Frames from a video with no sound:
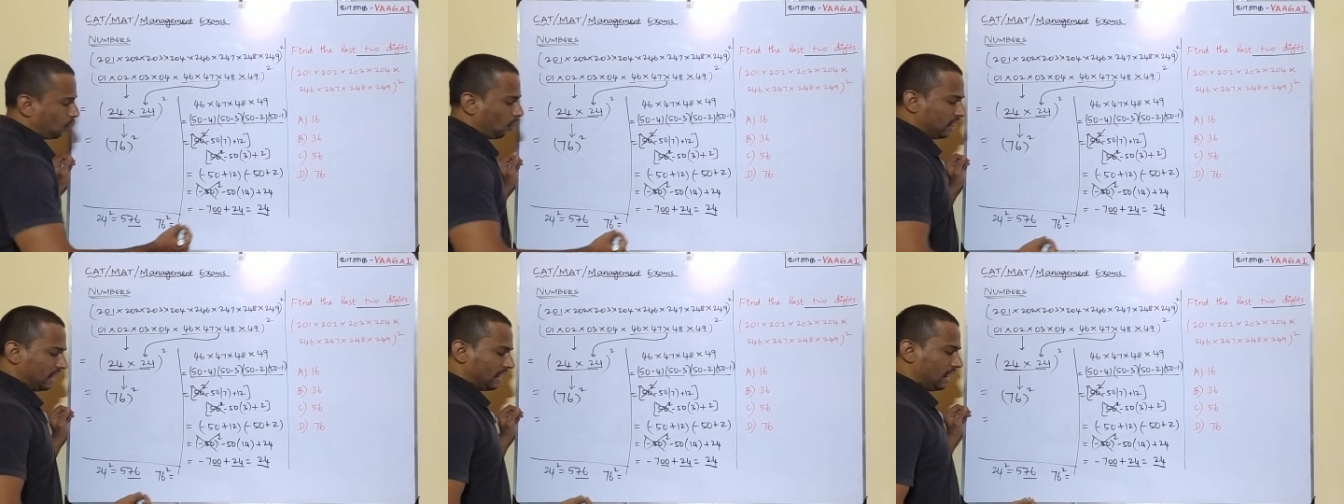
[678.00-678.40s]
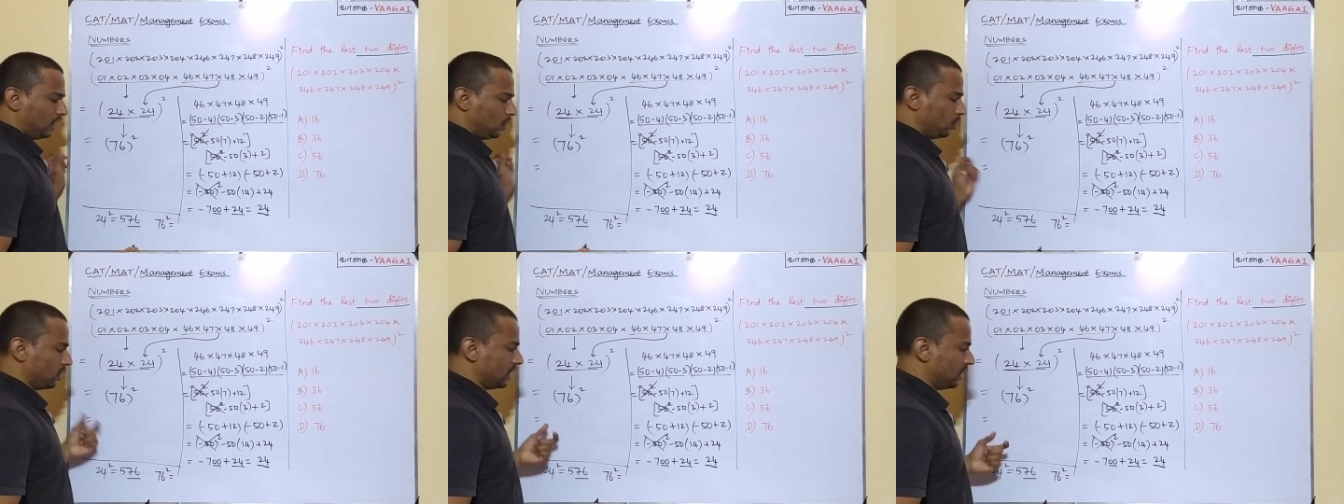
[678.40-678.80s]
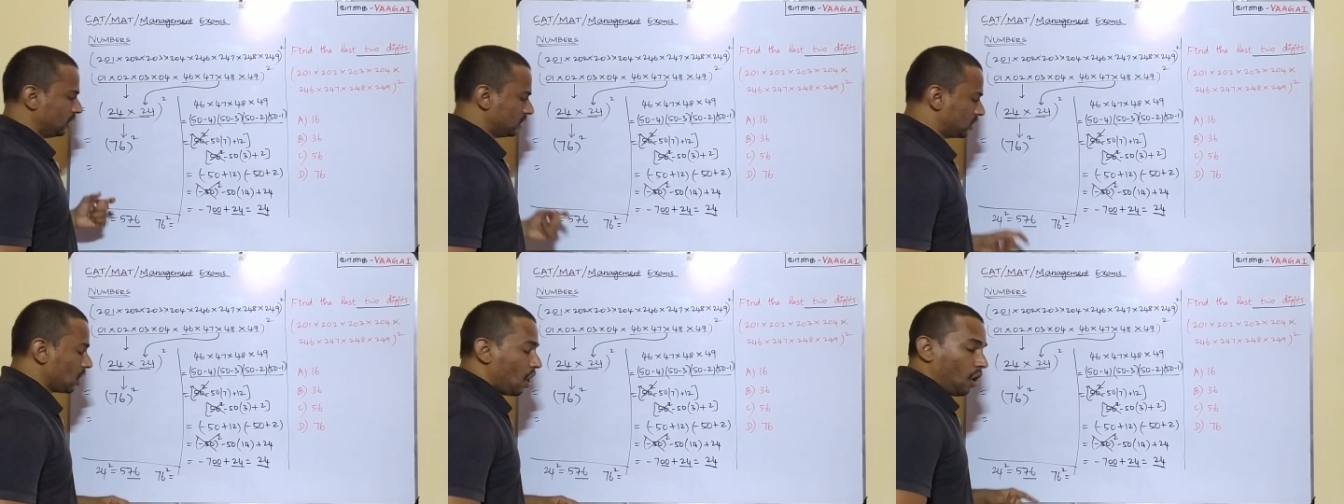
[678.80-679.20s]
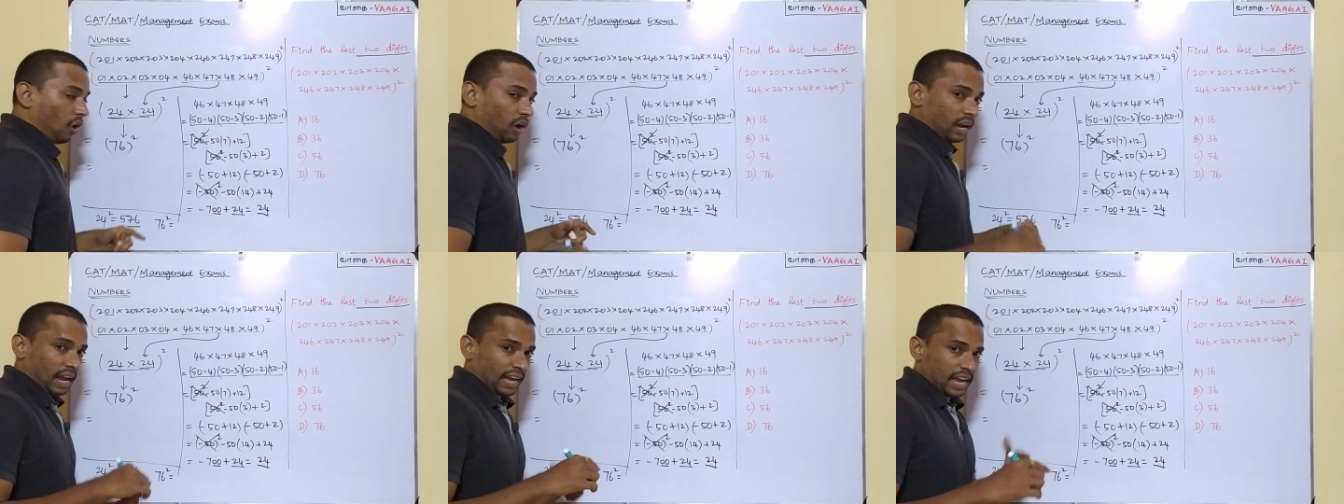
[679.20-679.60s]
what I can do here is
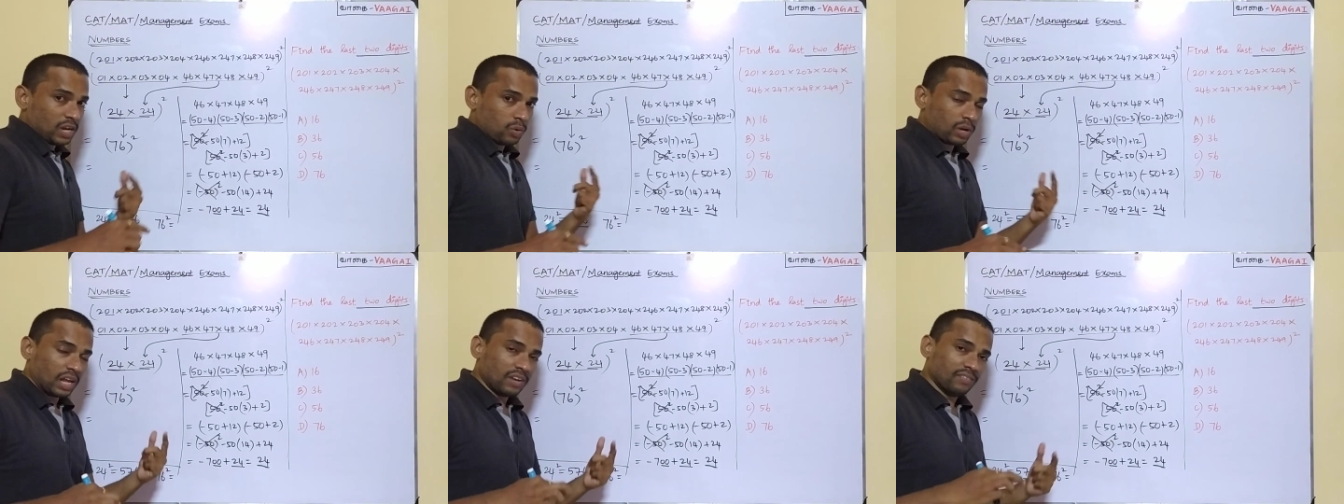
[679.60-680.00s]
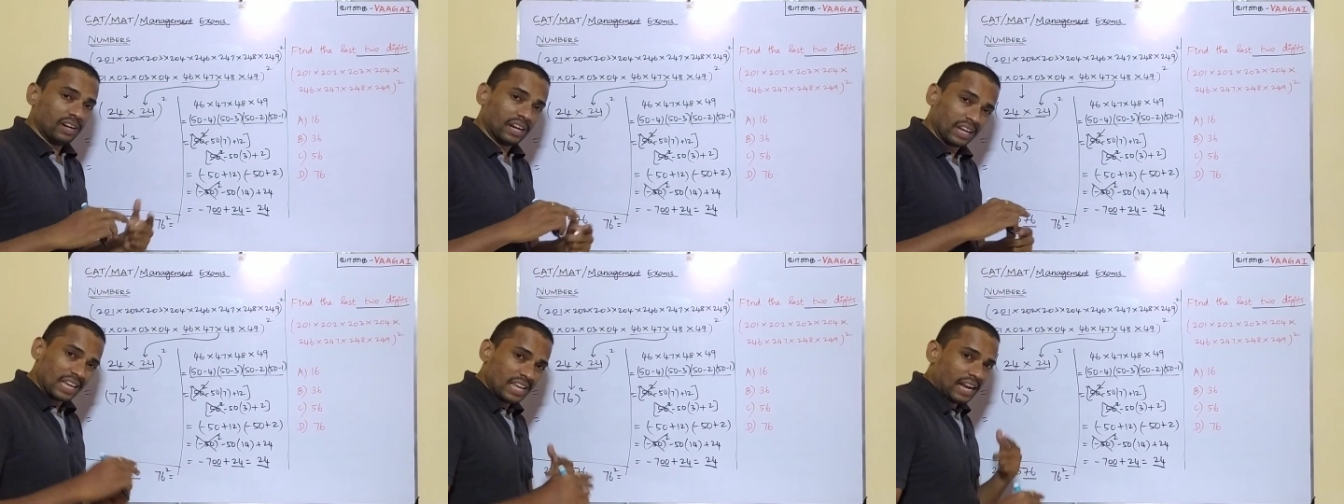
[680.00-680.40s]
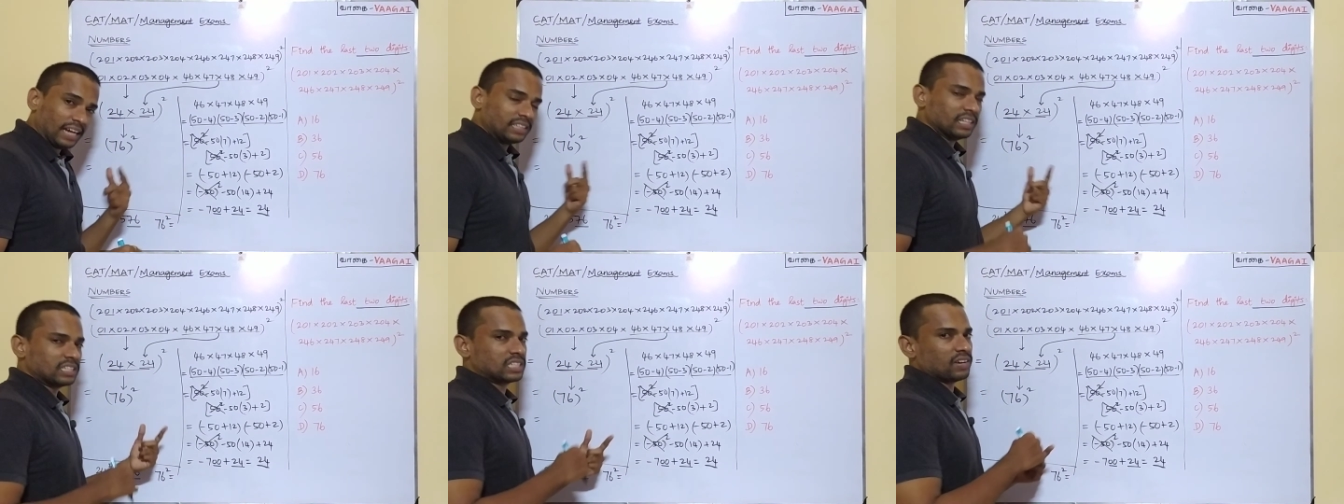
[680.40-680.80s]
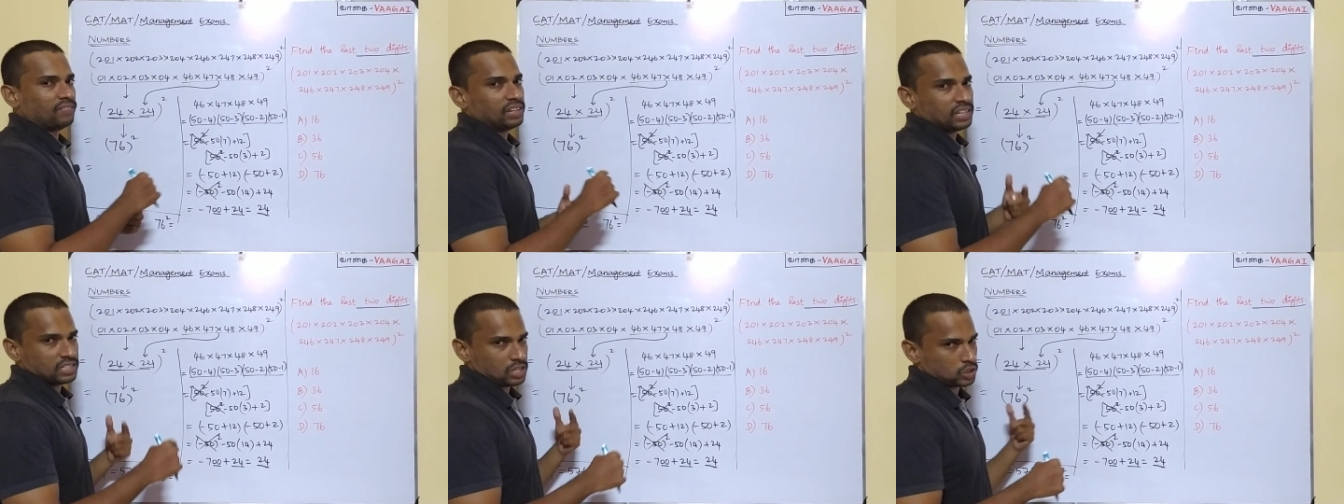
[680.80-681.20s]
or again you can even rewrite this
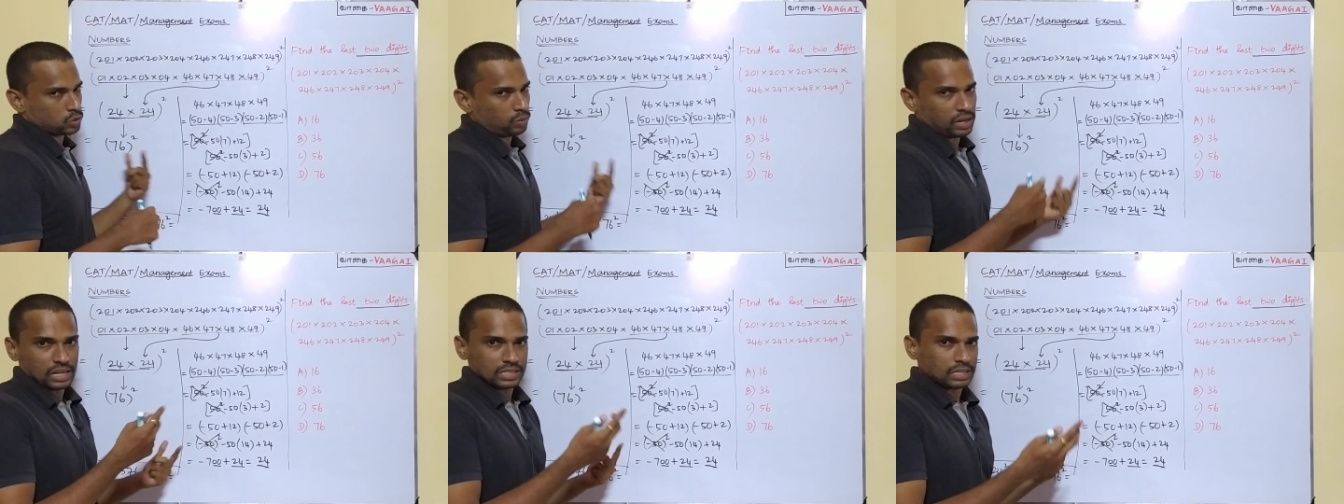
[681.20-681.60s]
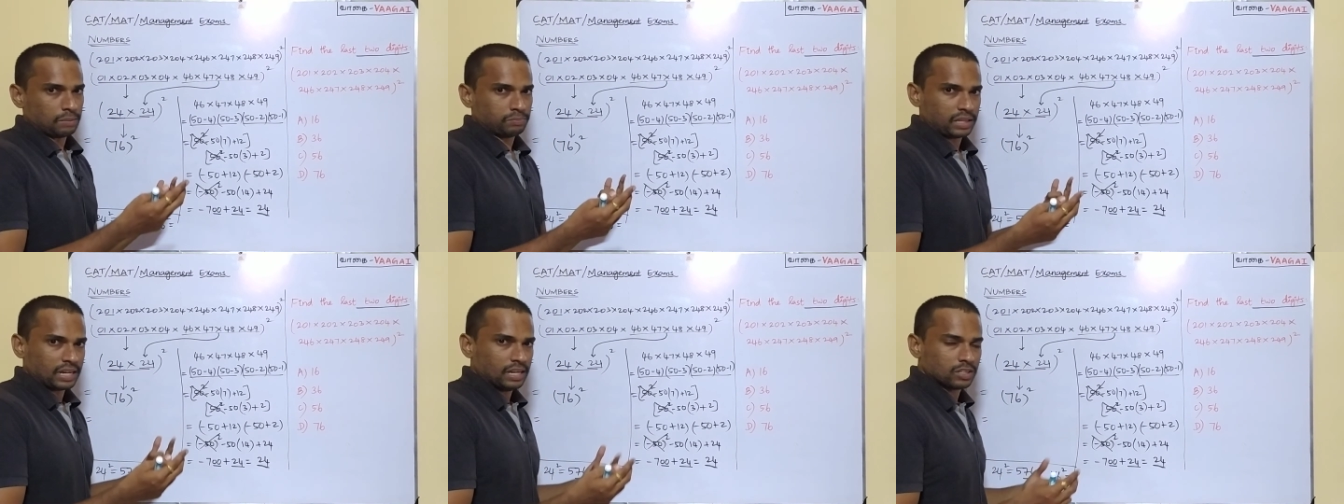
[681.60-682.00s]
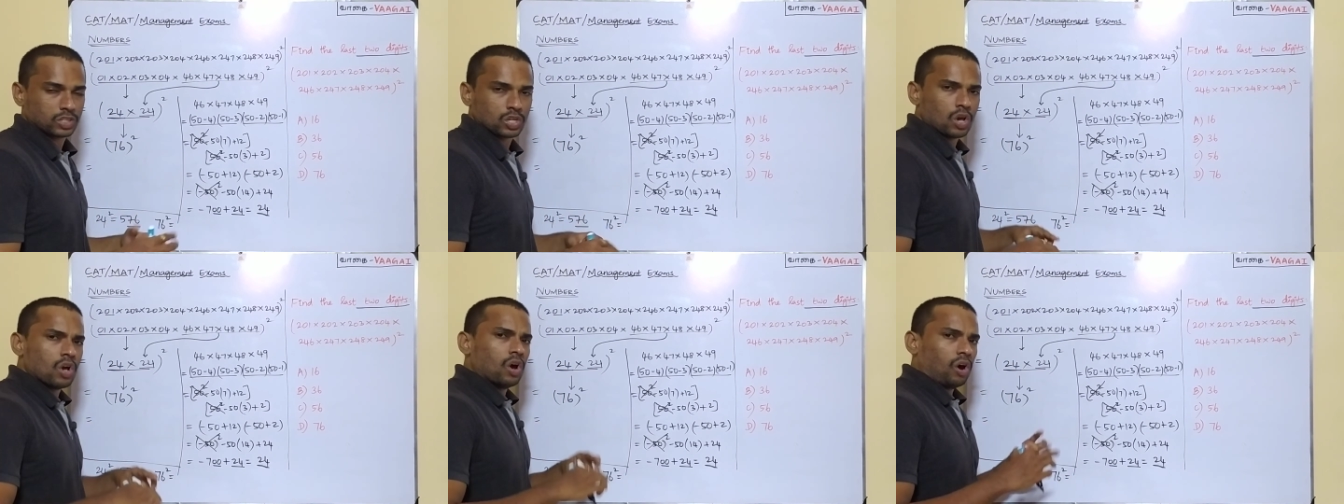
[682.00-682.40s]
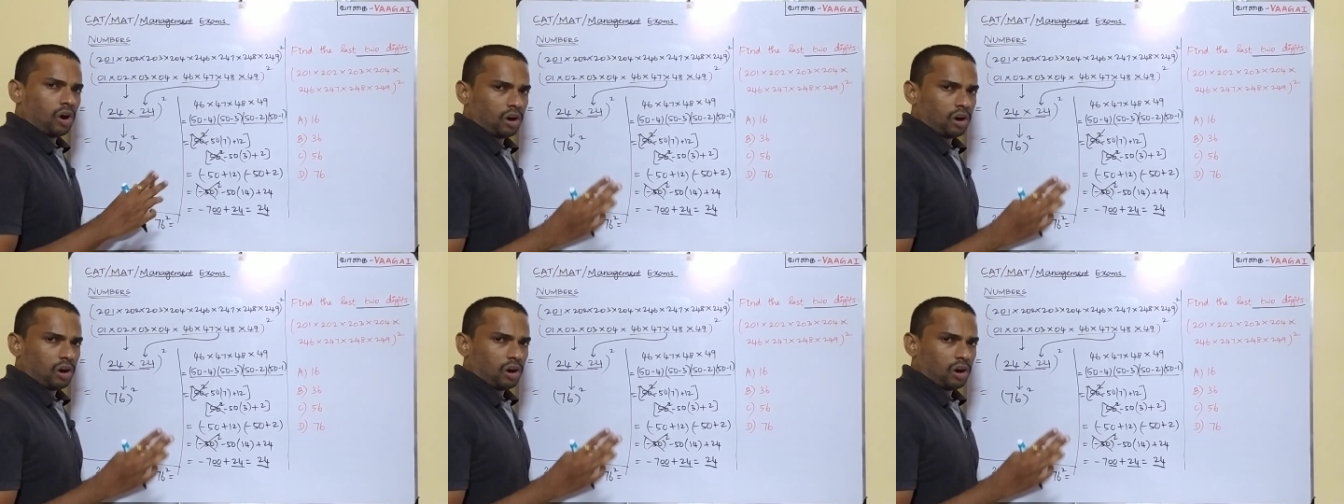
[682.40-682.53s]
76 square as something else